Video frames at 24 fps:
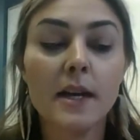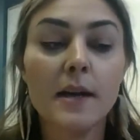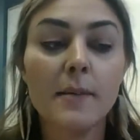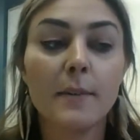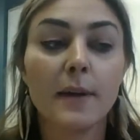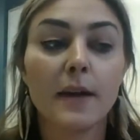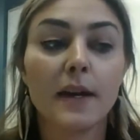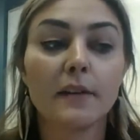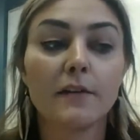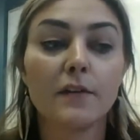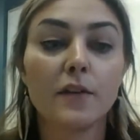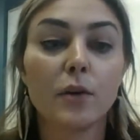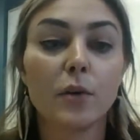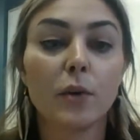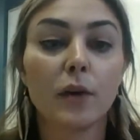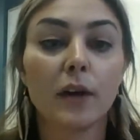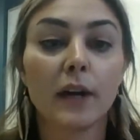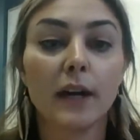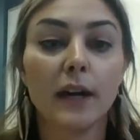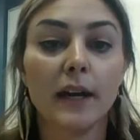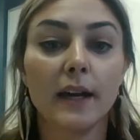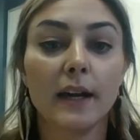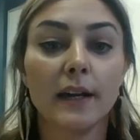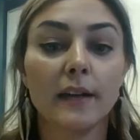But if you are
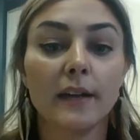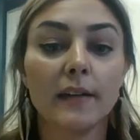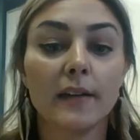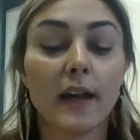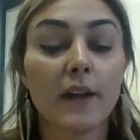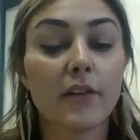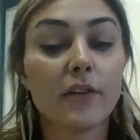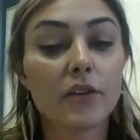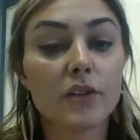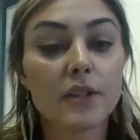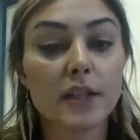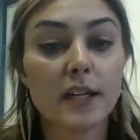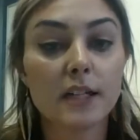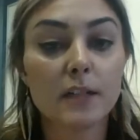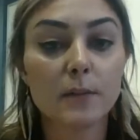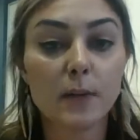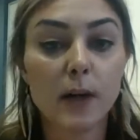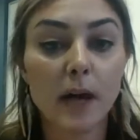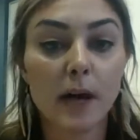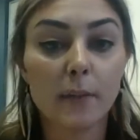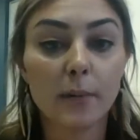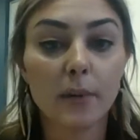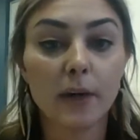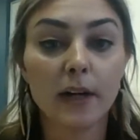in the other states we
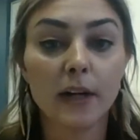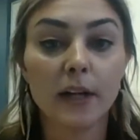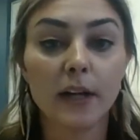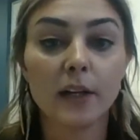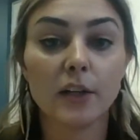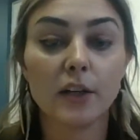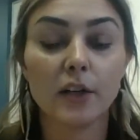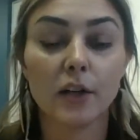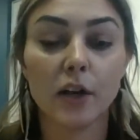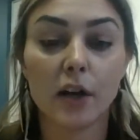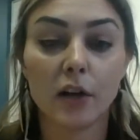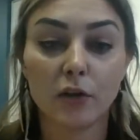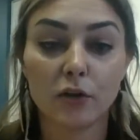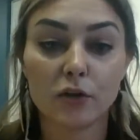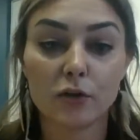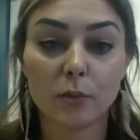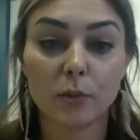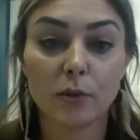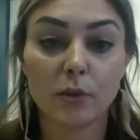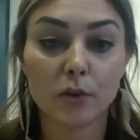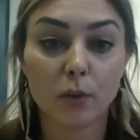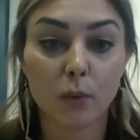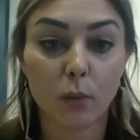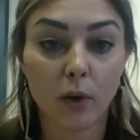operate in, you're
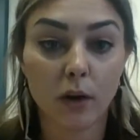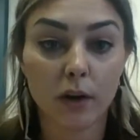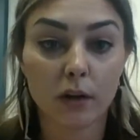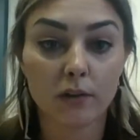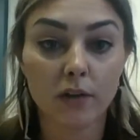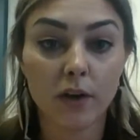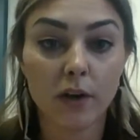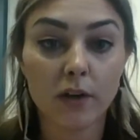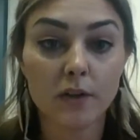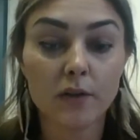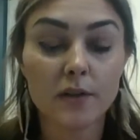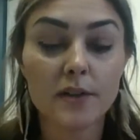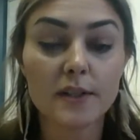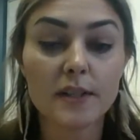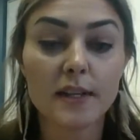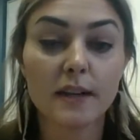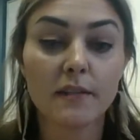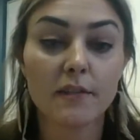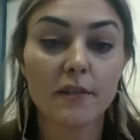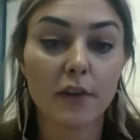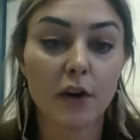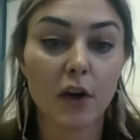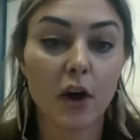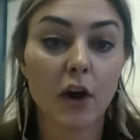eligible to work those
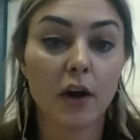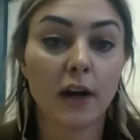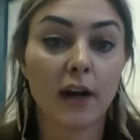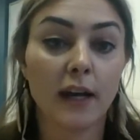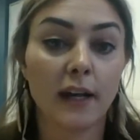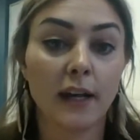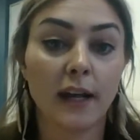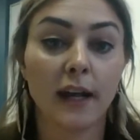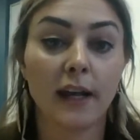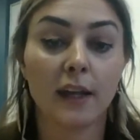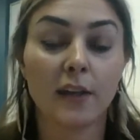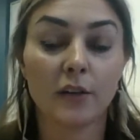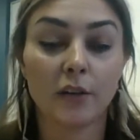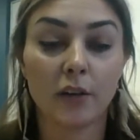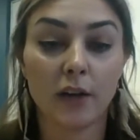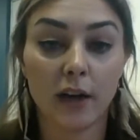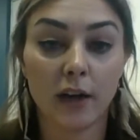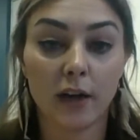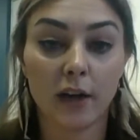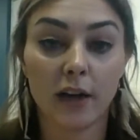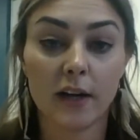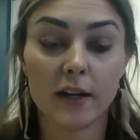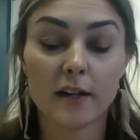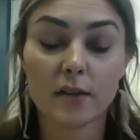if there are any in your
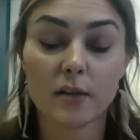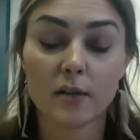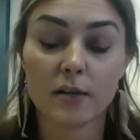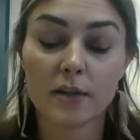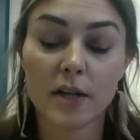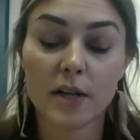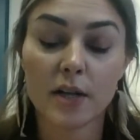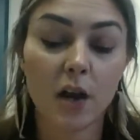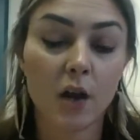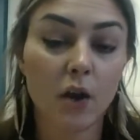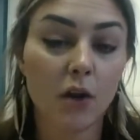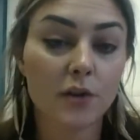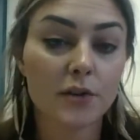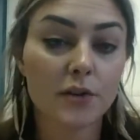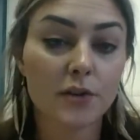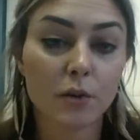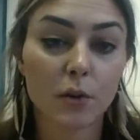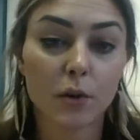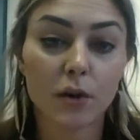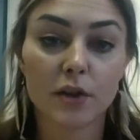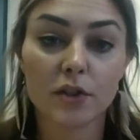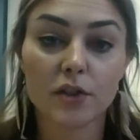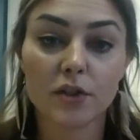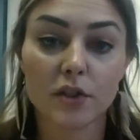area. So it's not all
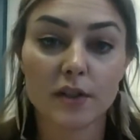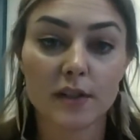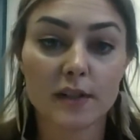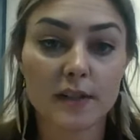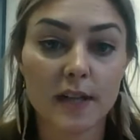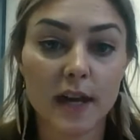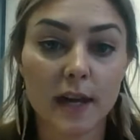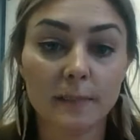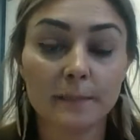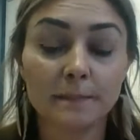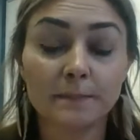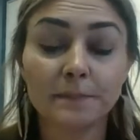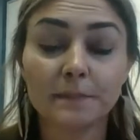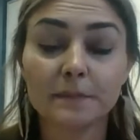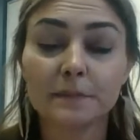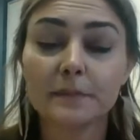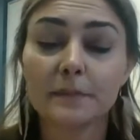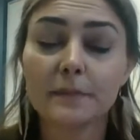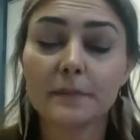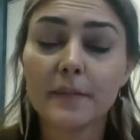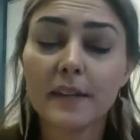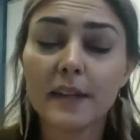stores, just some.